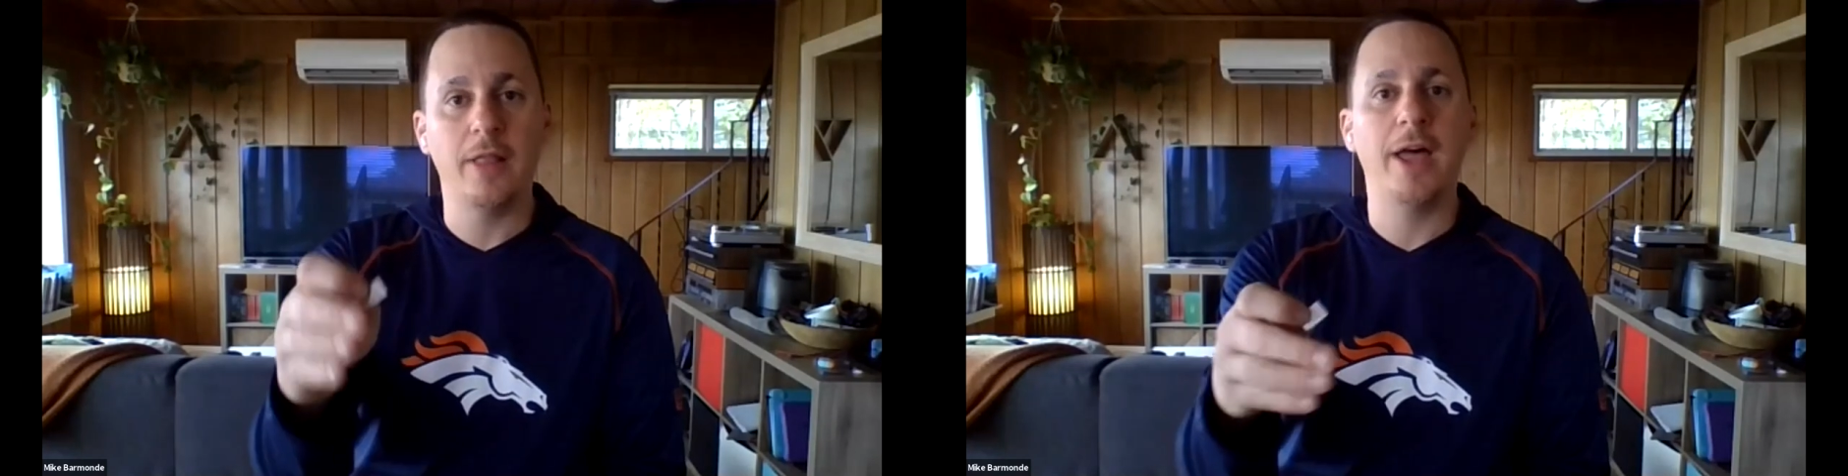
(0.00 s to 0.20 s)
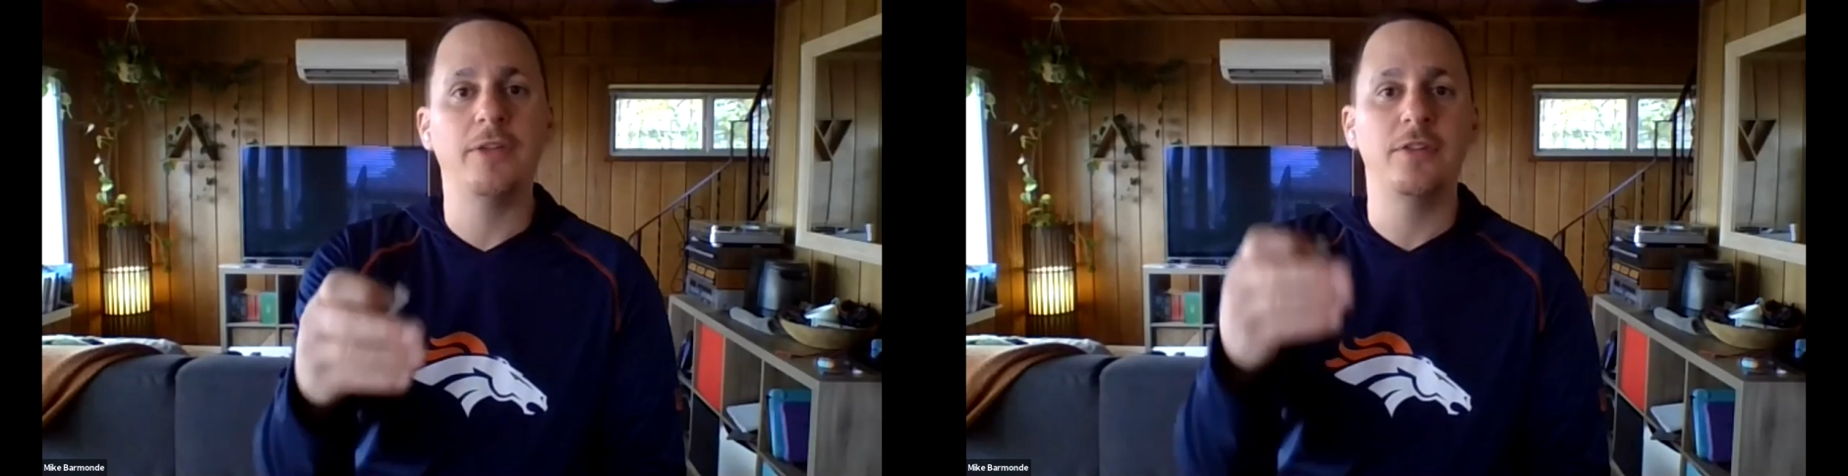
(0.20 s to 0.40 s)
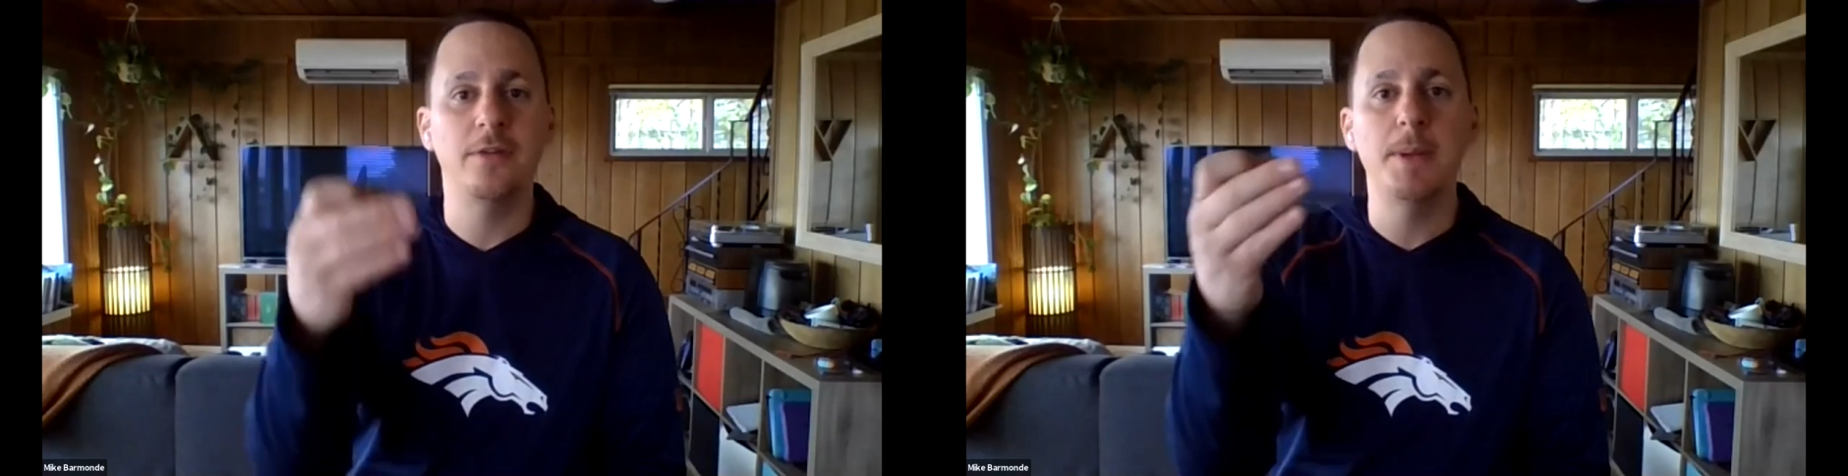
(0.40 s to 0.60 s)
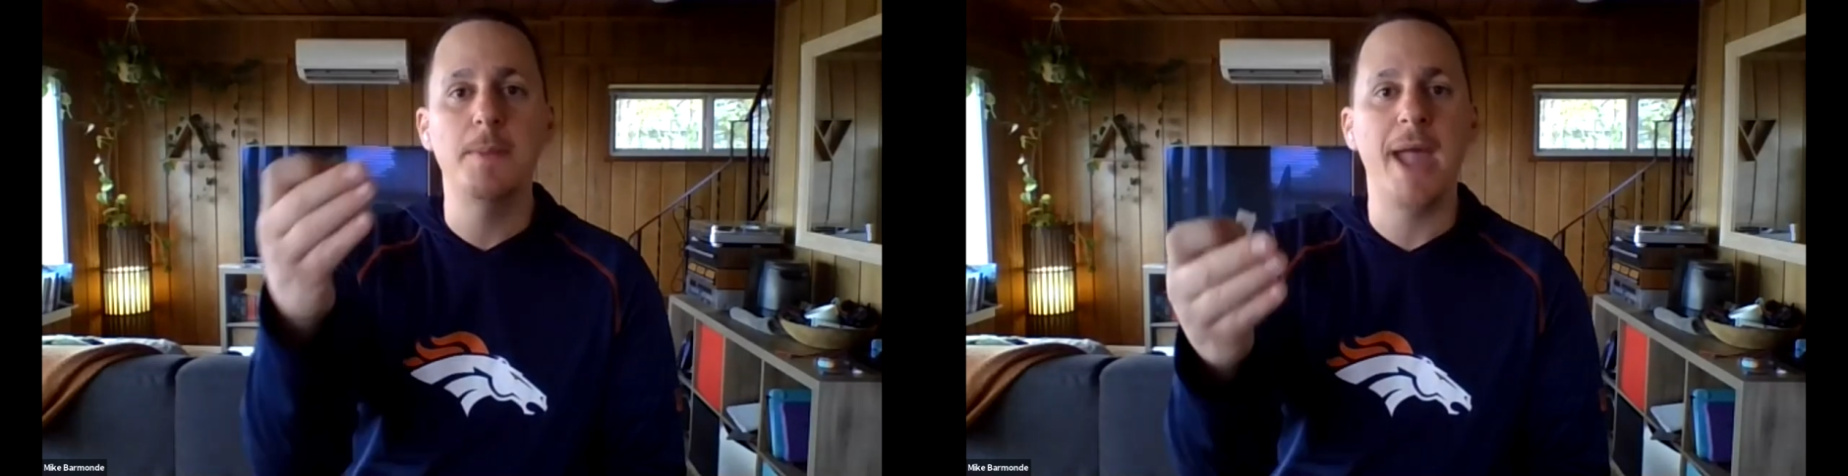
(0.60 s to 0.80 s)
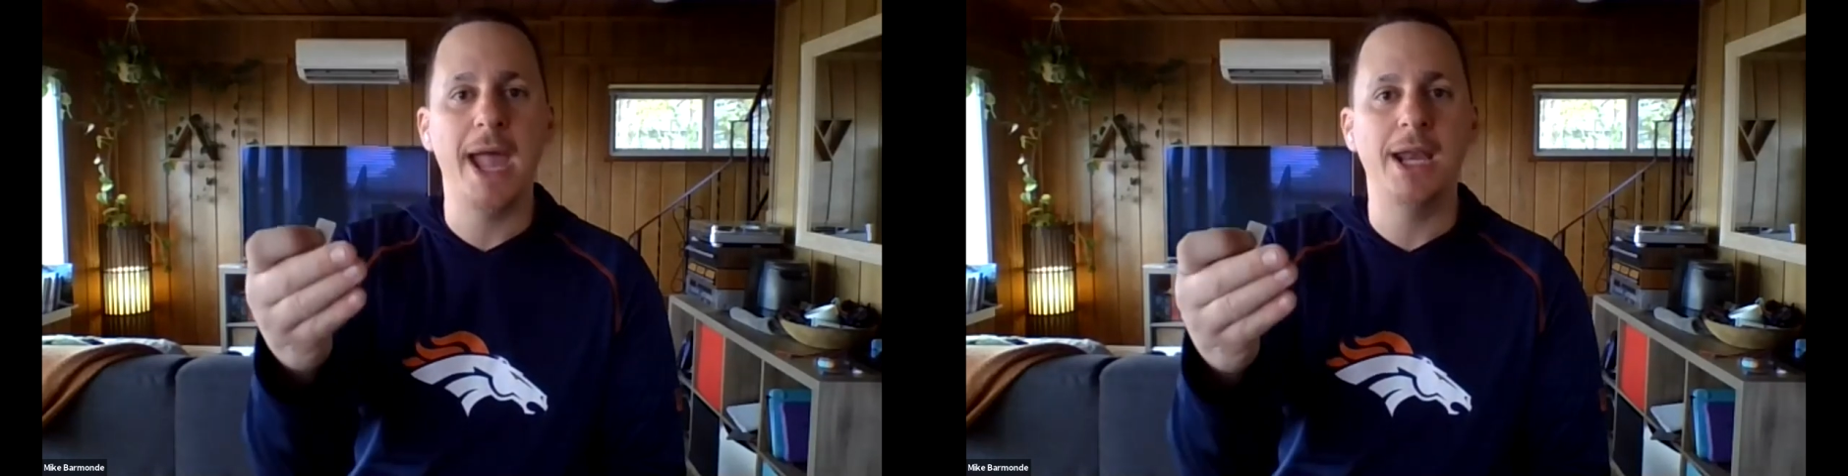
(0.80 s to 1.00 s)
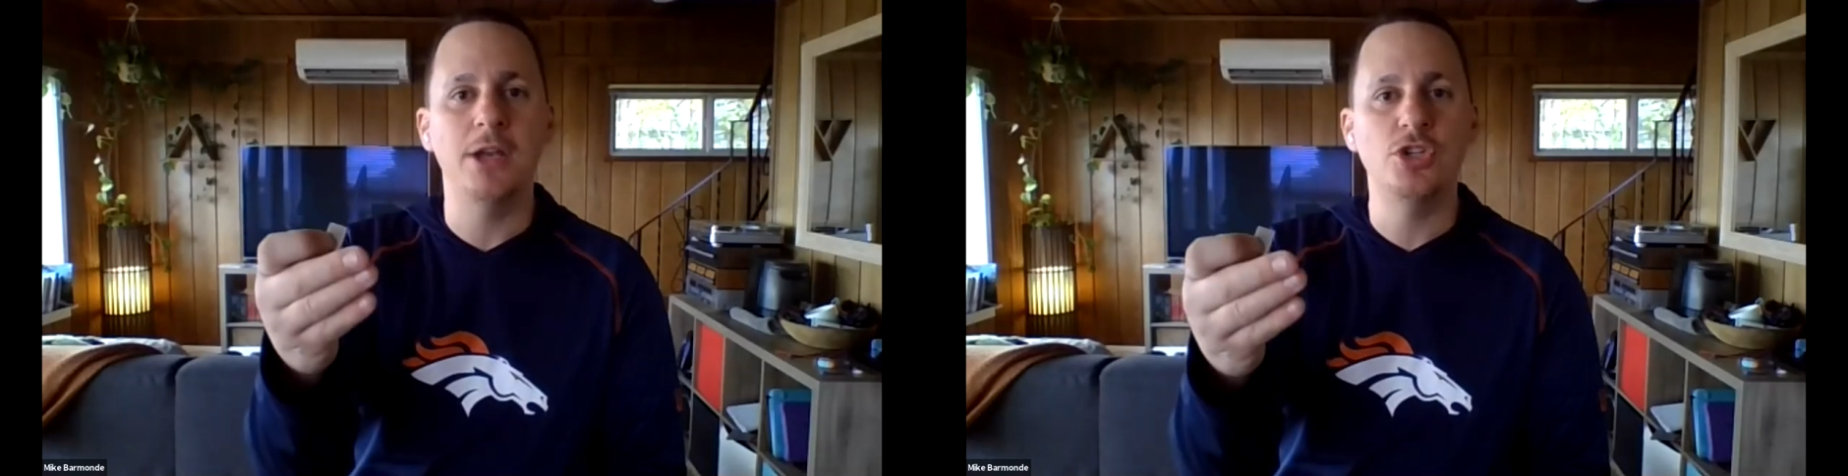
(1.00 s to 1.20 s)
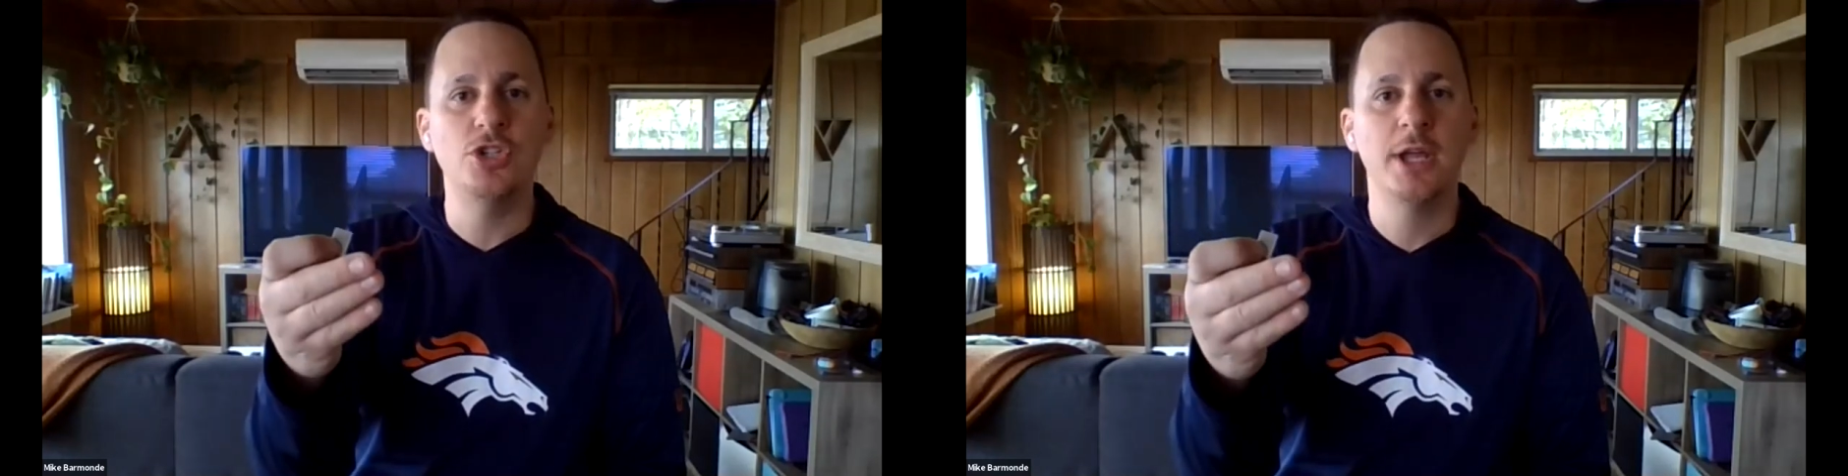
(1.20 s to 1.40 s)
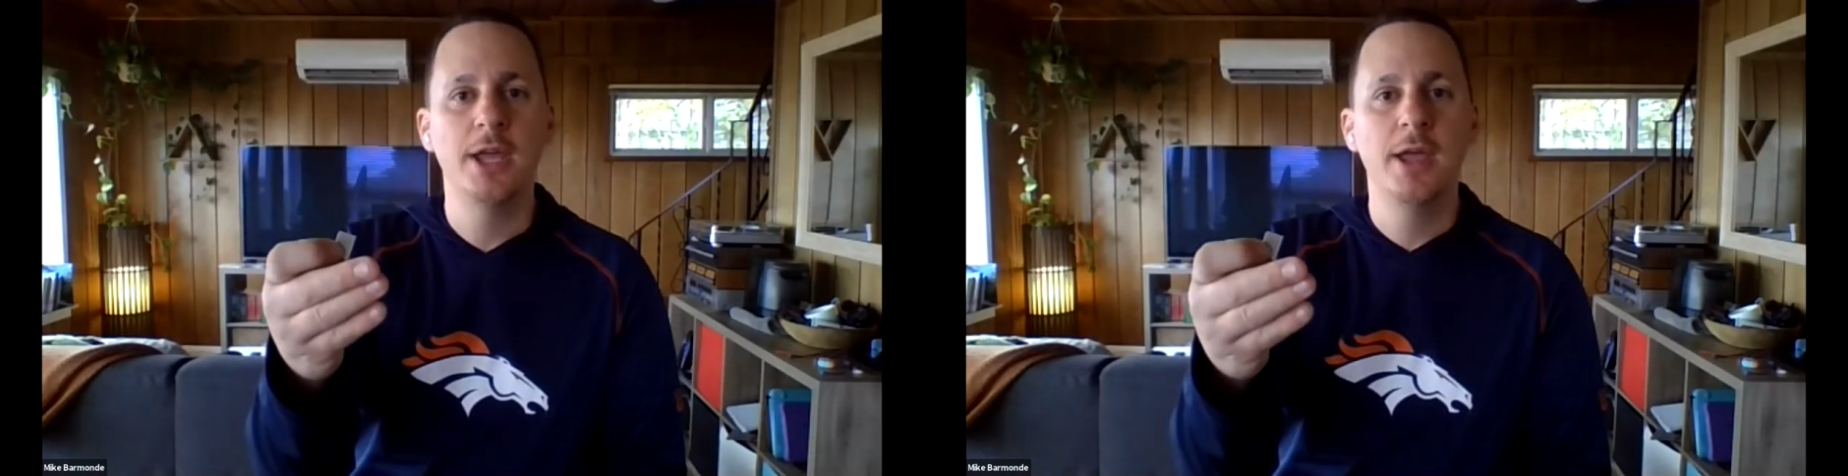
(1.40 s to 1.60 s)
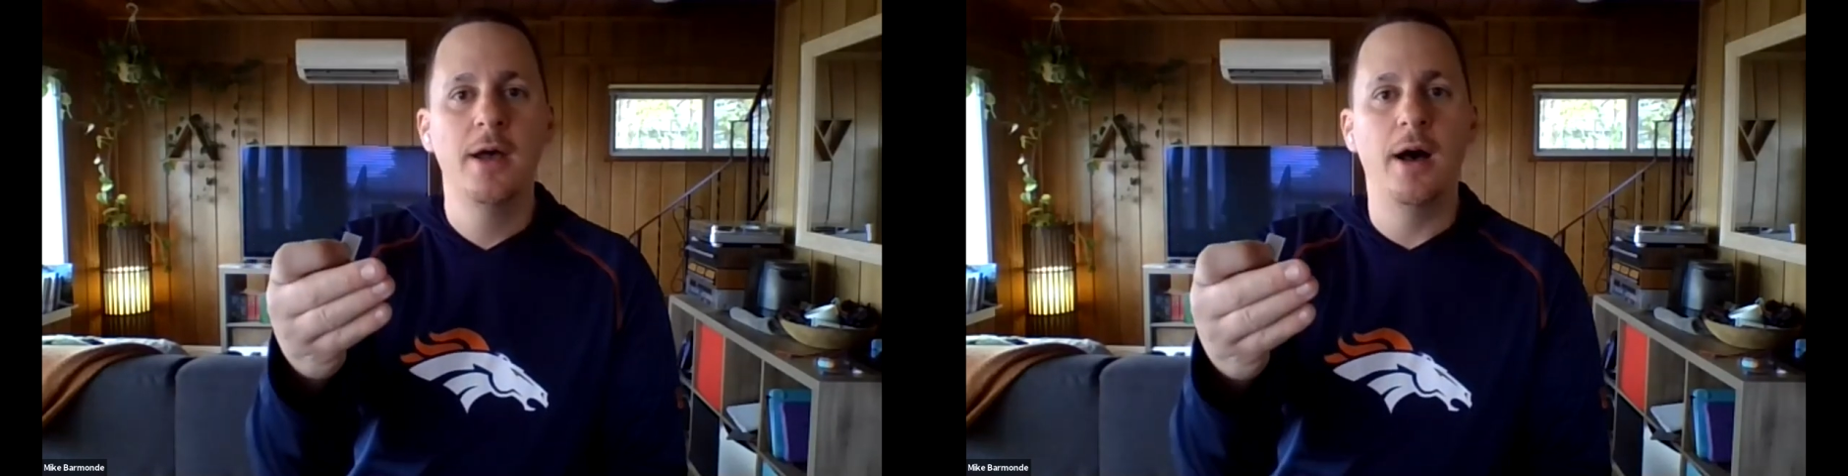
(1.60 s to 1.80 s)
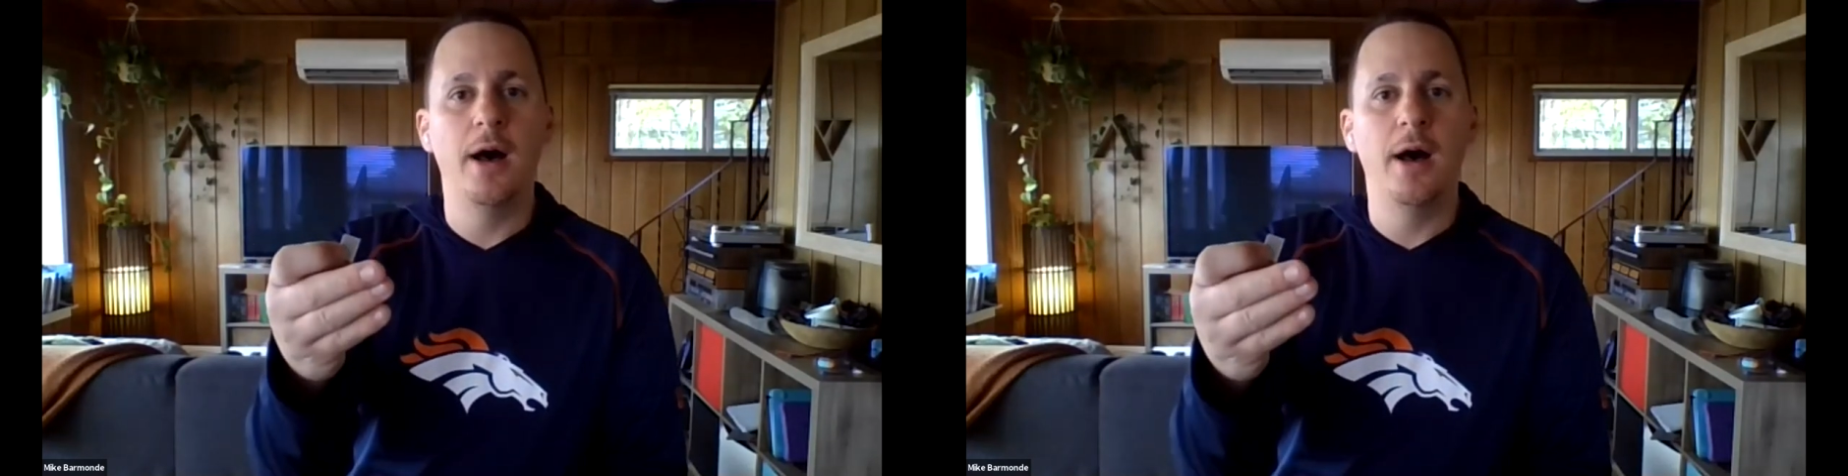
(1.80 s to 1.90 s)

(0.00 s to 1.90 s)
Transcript: and then allows it to be managed